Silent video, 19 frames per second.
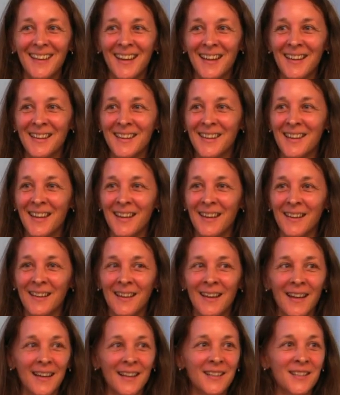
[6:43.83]
And
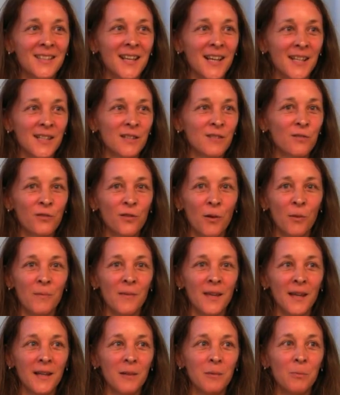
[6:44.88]
then, like, just from
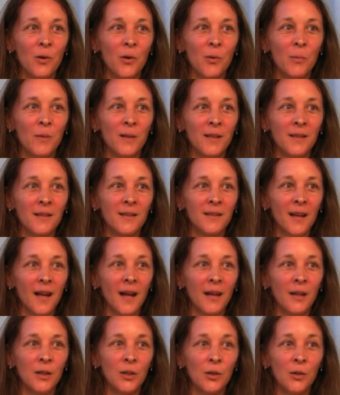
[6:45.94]
that moment,
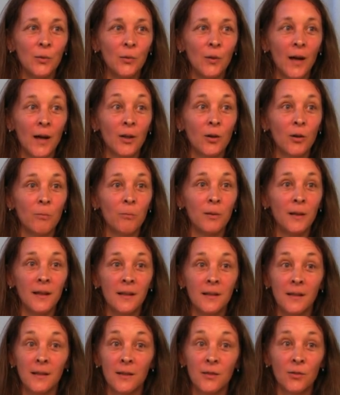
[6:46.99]
I knew I
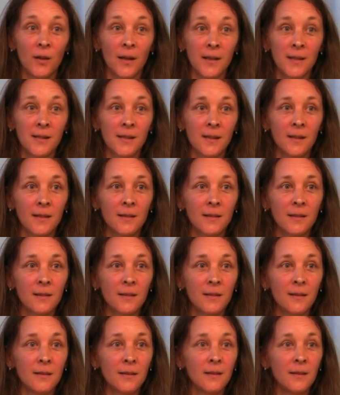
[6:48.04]
completely trusted,
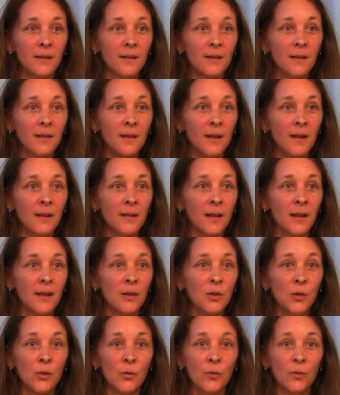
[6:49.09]
and I
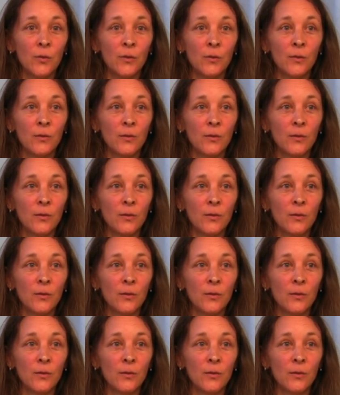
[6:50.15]
knew